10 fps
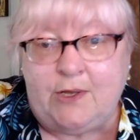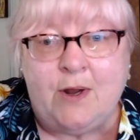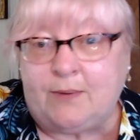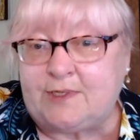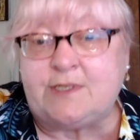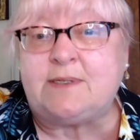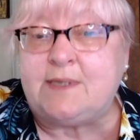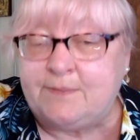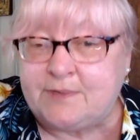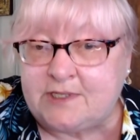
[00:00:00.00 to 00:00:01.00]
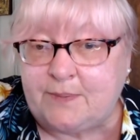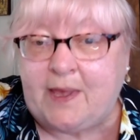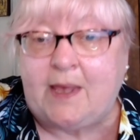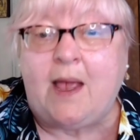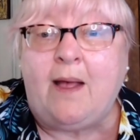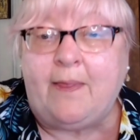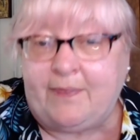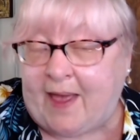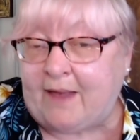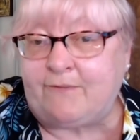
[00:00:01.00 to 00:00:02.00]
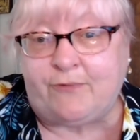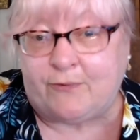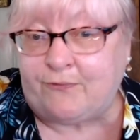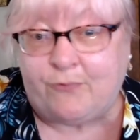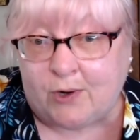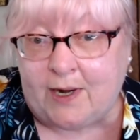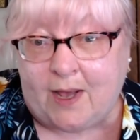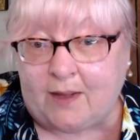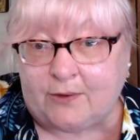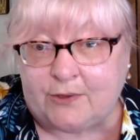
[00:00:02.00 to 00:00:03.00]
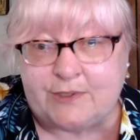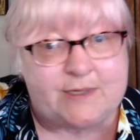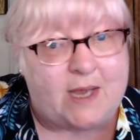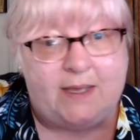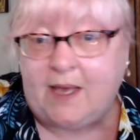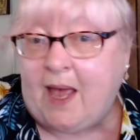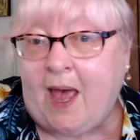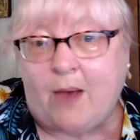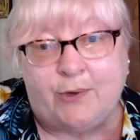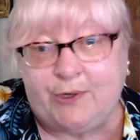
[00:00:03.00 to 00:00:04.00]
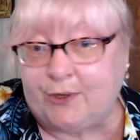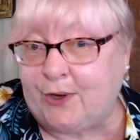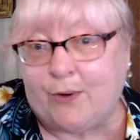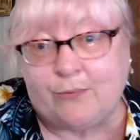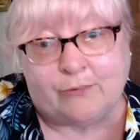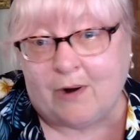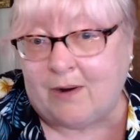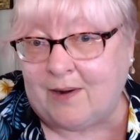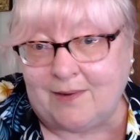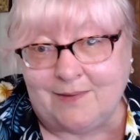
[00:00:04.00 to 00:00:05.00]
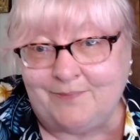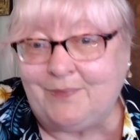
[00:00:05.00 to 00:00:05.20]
you know, it just seems to me that for $4, how can you go wrong?